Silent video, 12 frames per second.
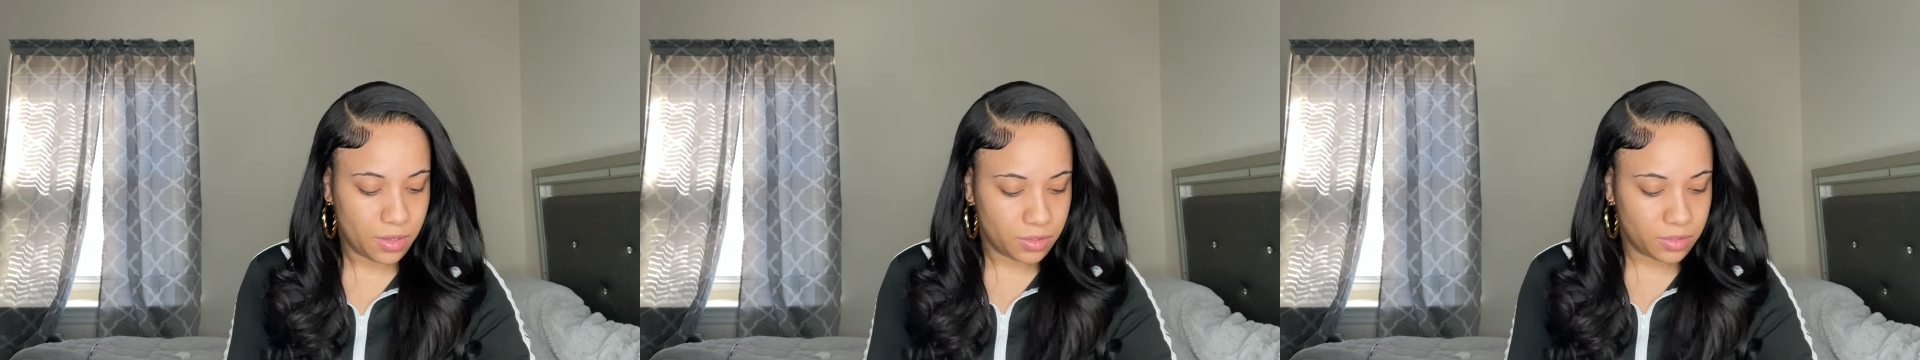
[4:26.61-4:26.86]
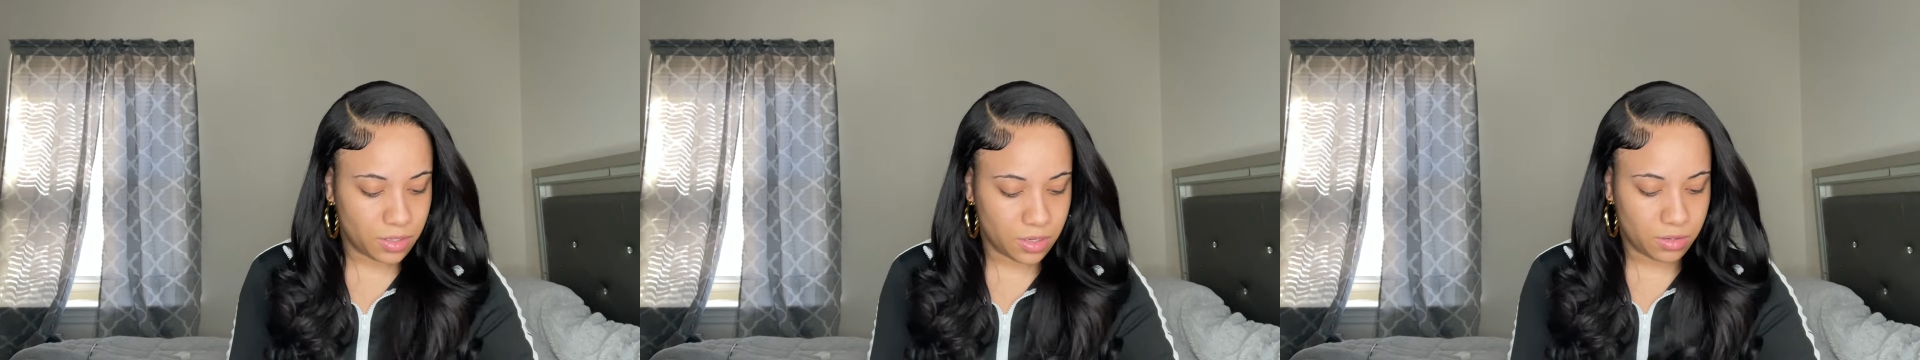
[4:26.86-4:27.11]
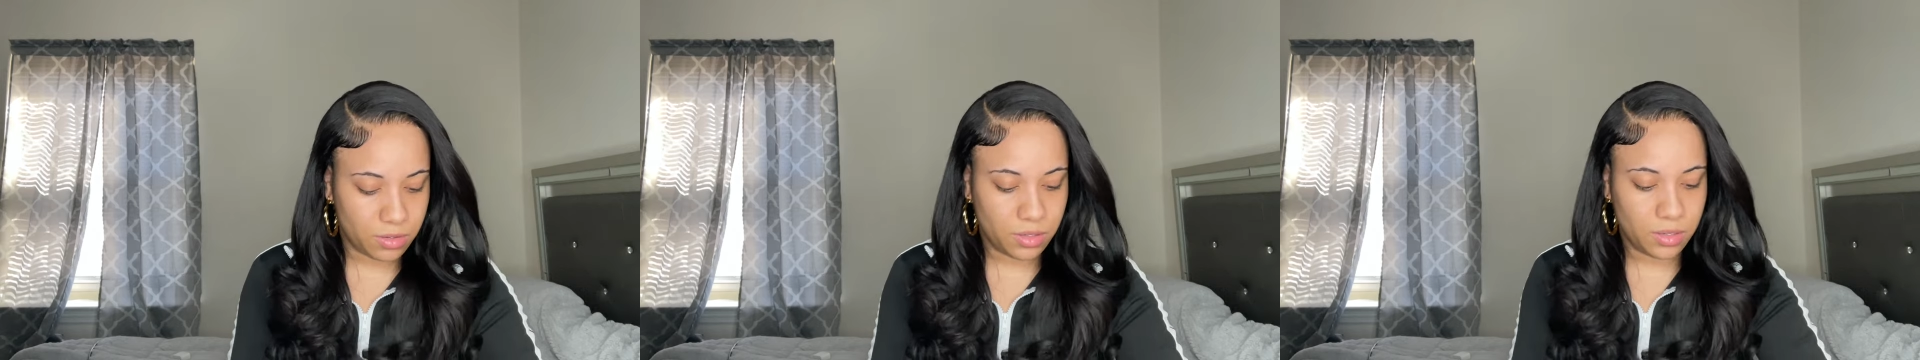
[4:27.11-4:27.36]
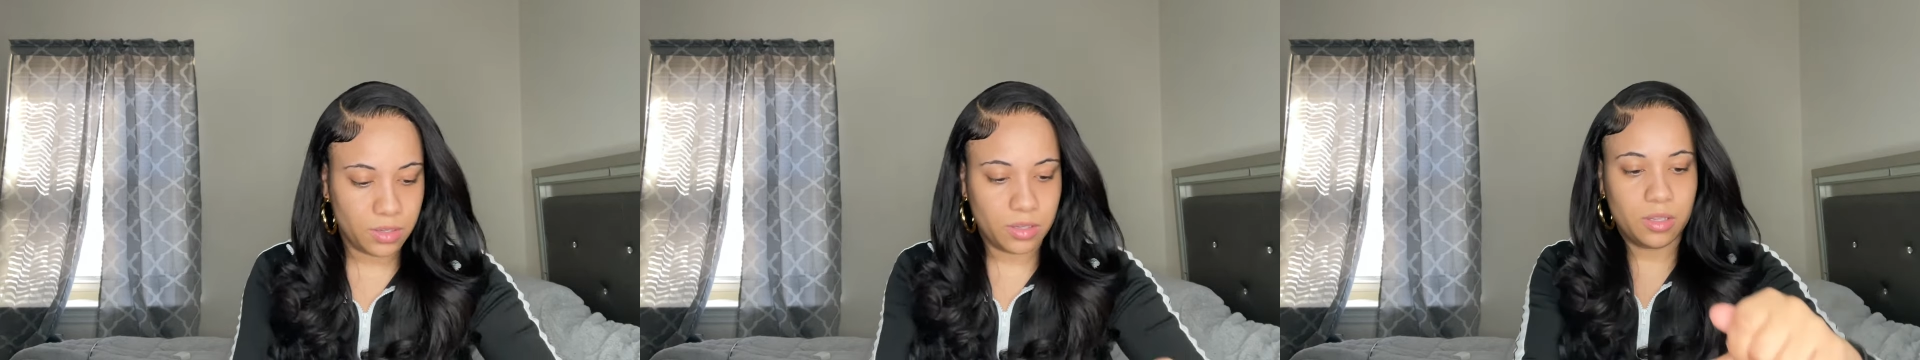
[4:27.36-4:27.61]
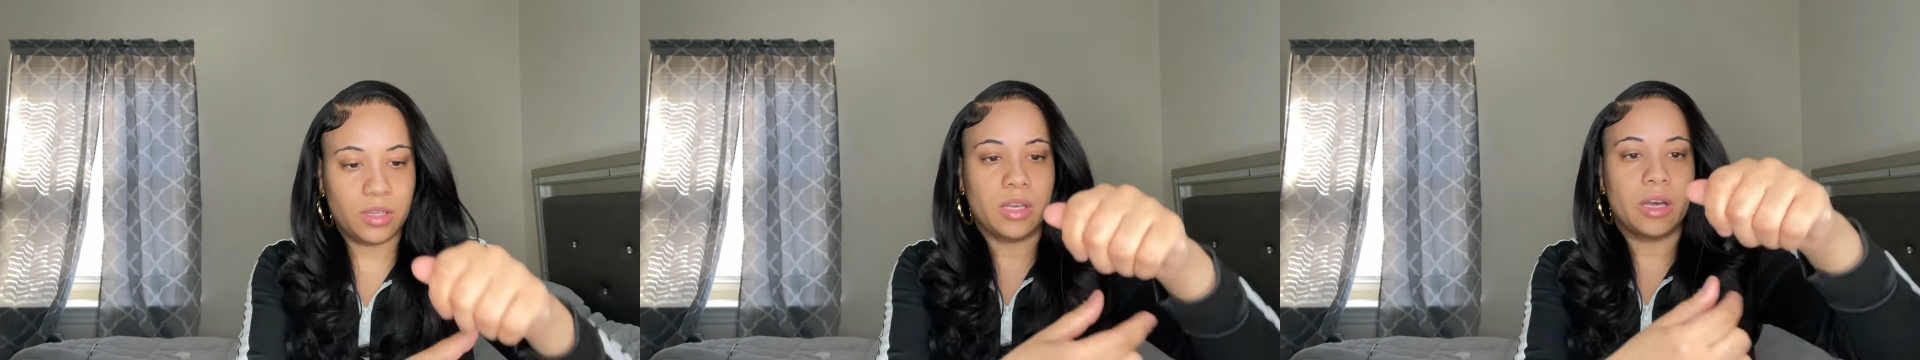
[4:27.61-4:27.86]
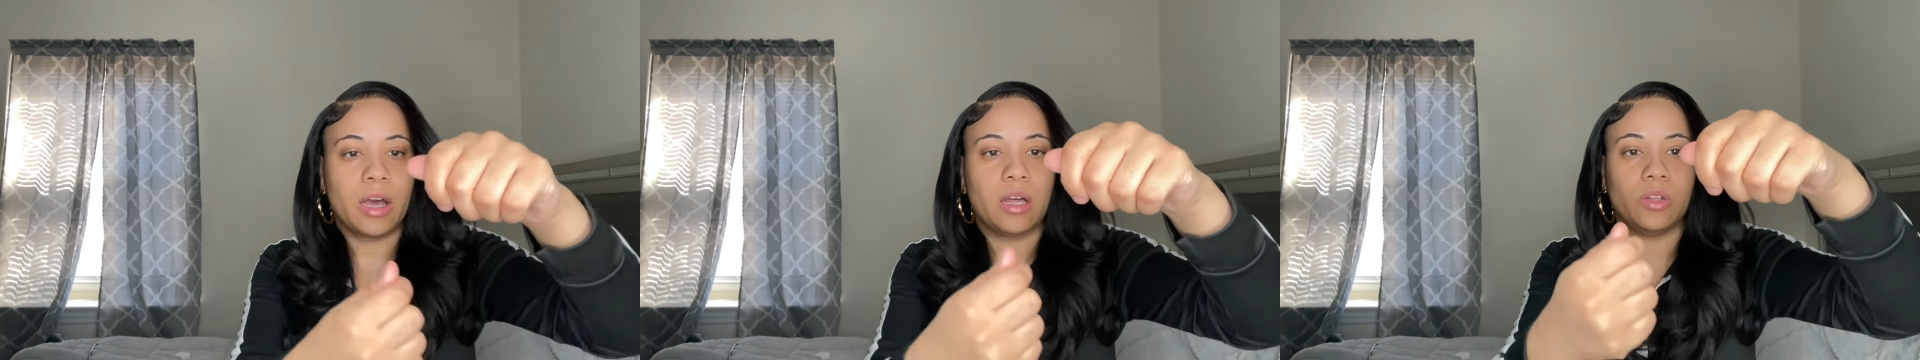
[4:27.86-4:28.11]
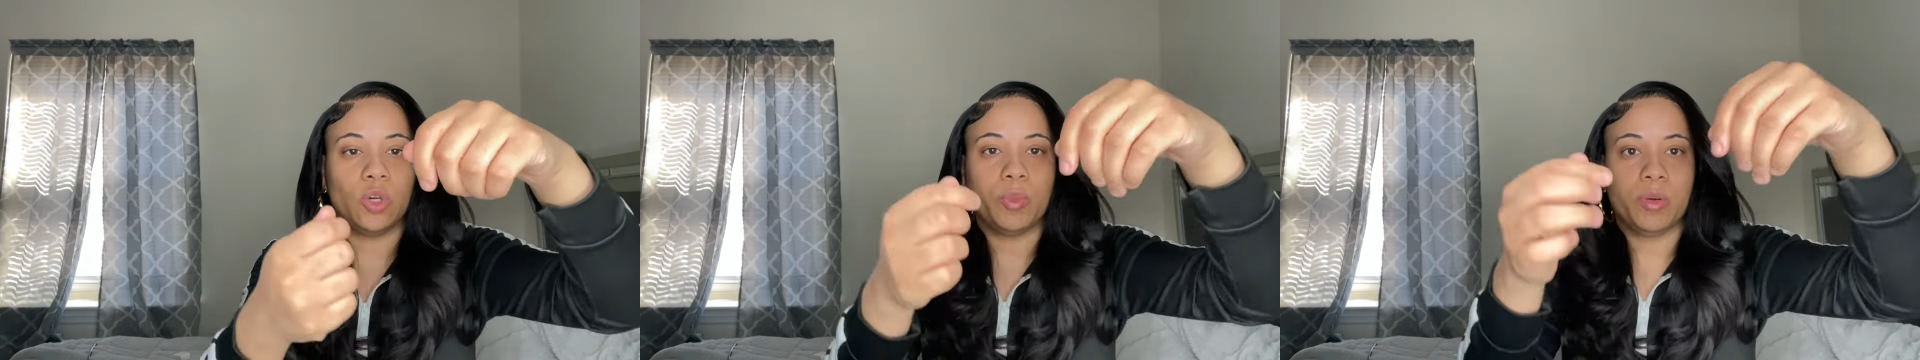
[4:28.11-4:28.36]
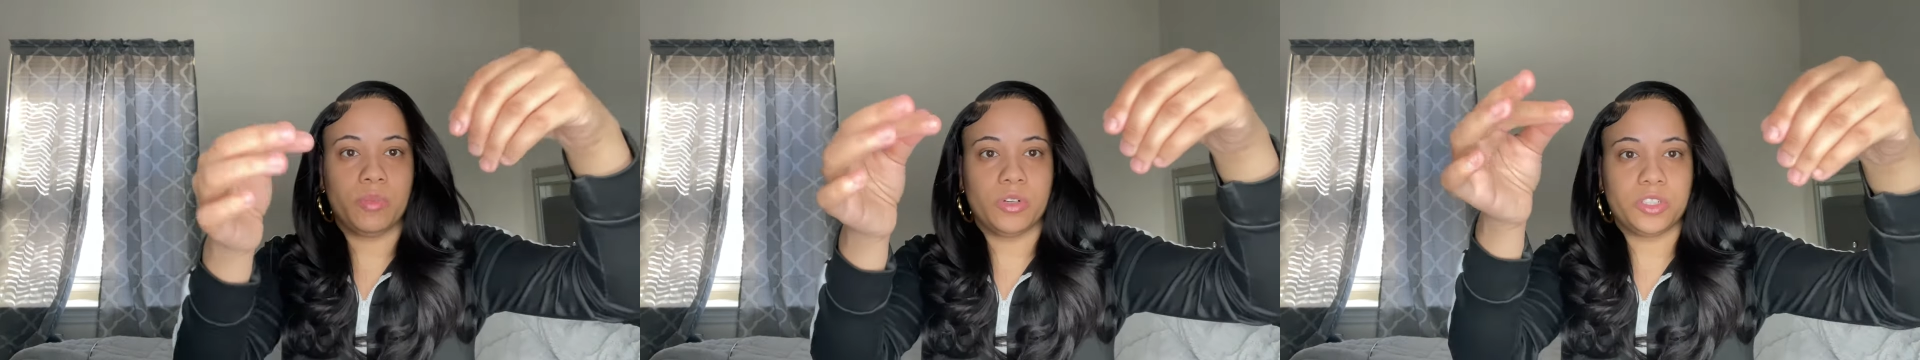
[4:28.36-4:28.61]
So yeah, I got a little
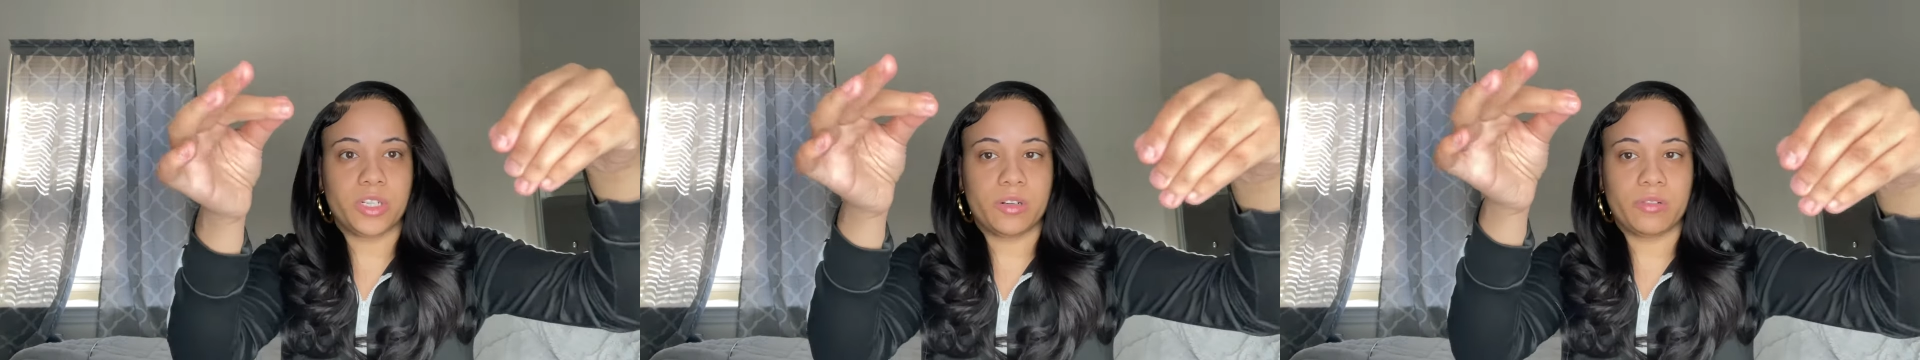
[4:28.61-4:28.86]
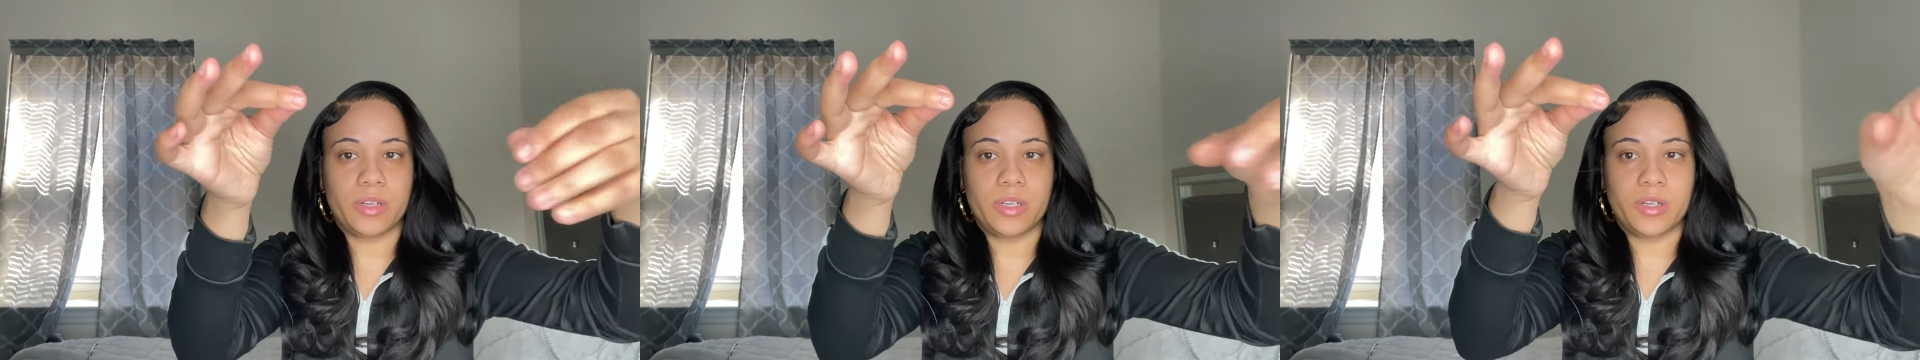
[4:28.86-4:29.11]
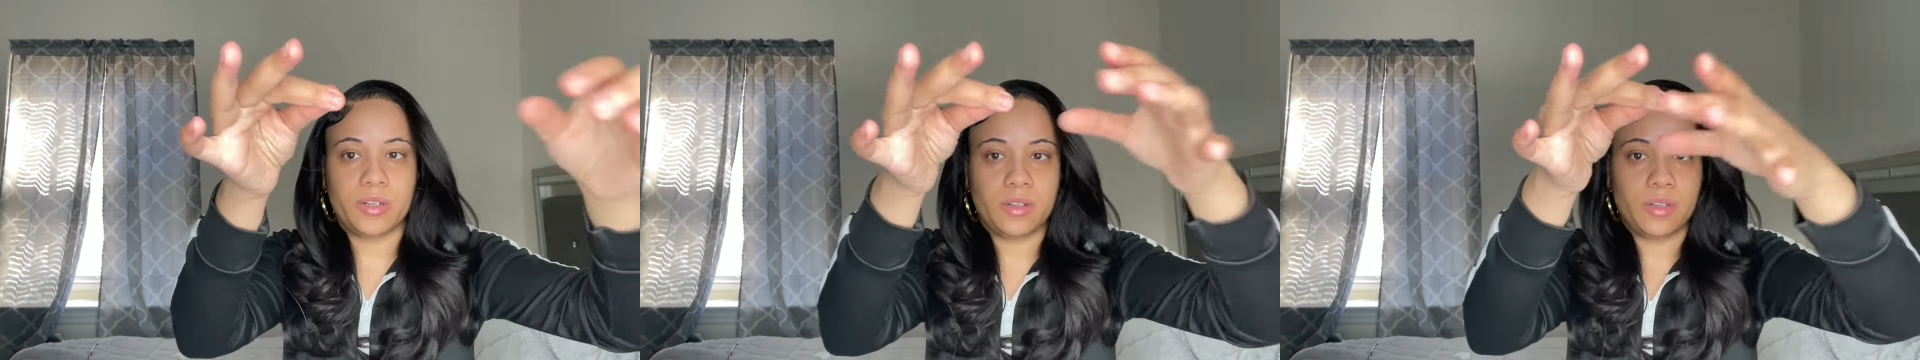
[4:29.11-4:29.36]
bit more shedding right here